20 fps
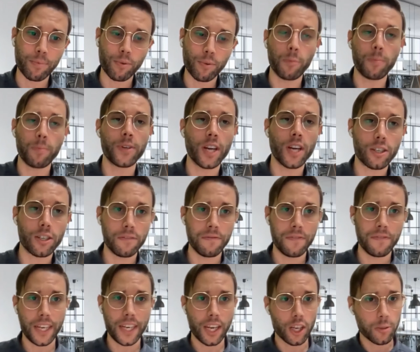pro
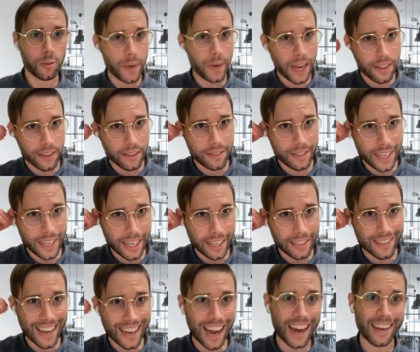production videos behind the
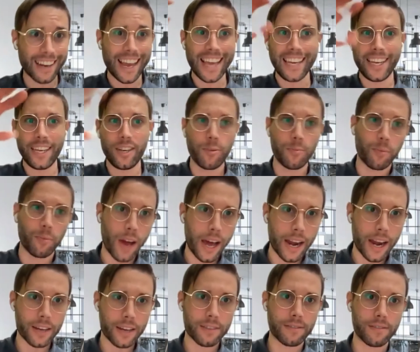scenes on any new
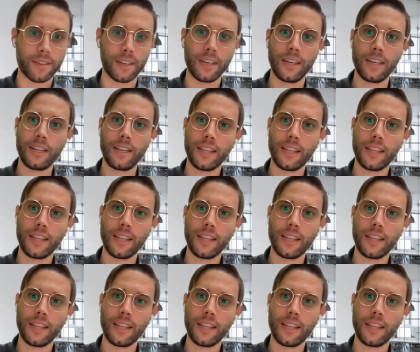products.